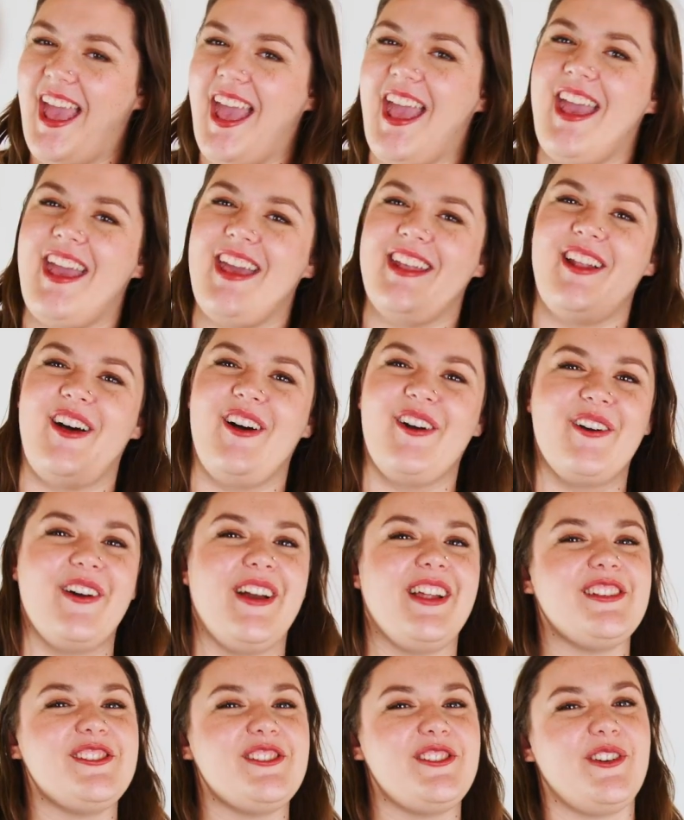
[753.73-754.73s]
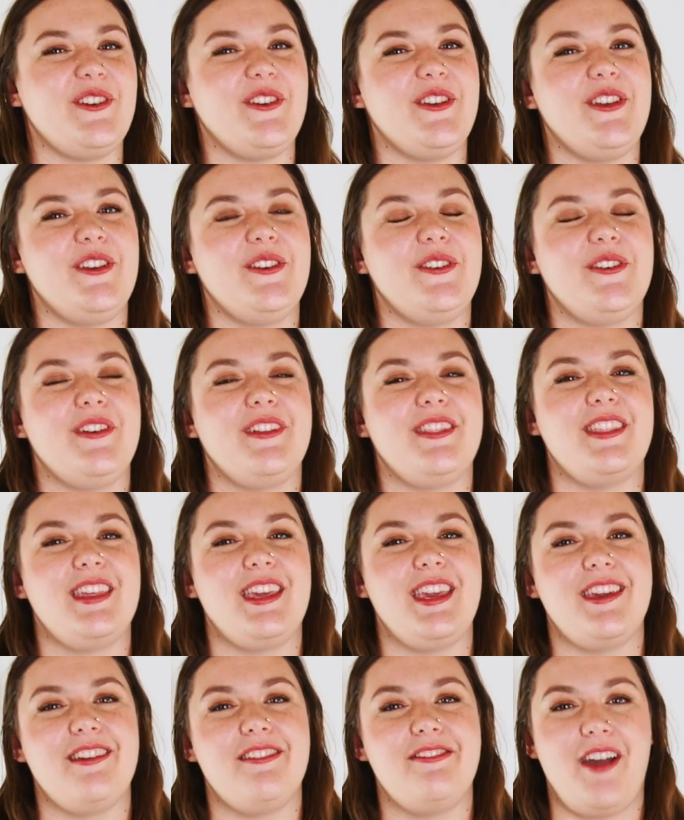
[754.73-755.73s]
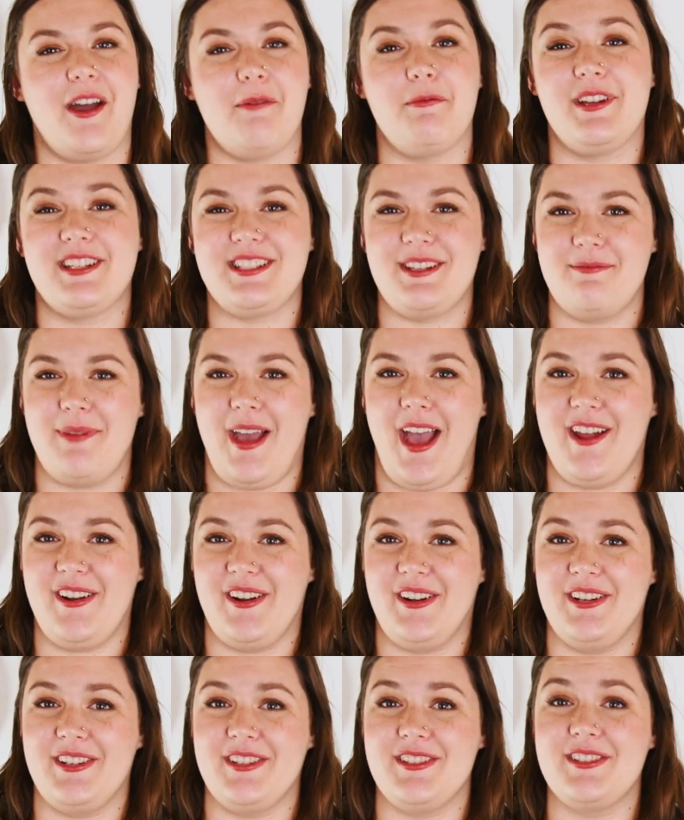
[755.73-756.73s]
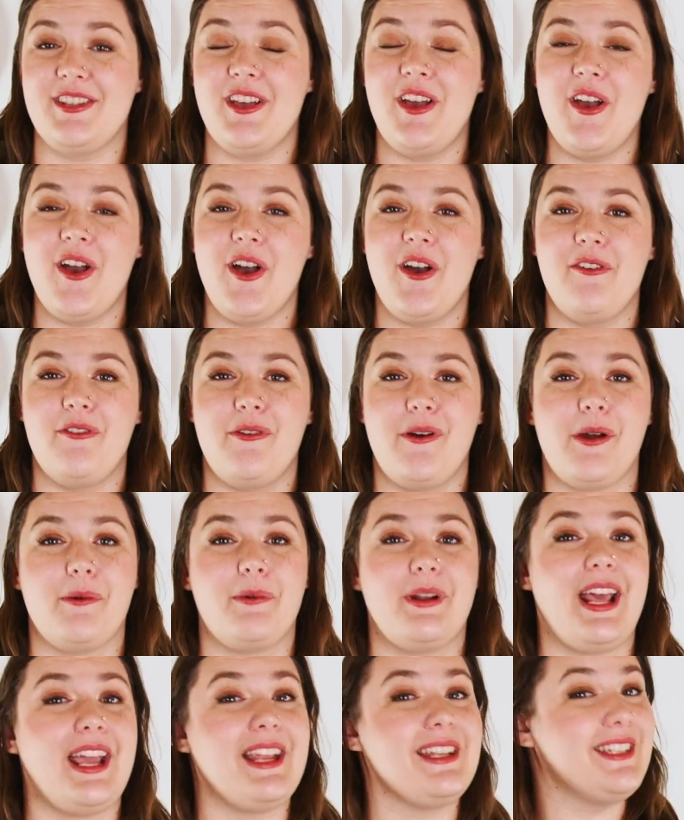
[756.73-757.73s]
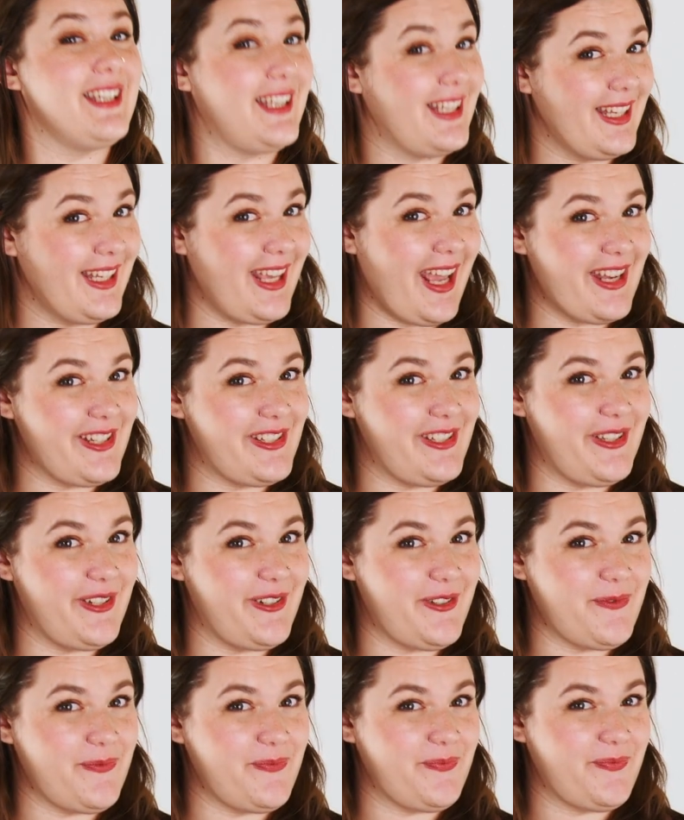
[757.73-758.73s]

and I'll go ahead and show you the fabrics and patterns for what I didn't get to.